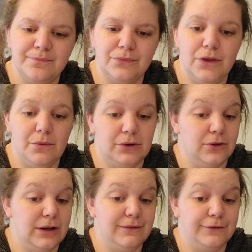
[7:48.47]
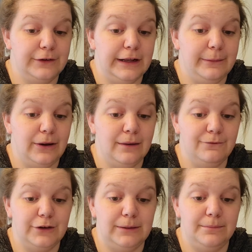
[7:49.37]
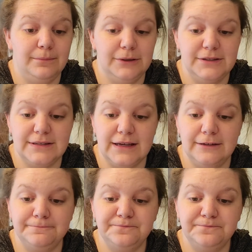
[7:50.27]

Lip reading: No one could ever forget about Humphrey, Bert said.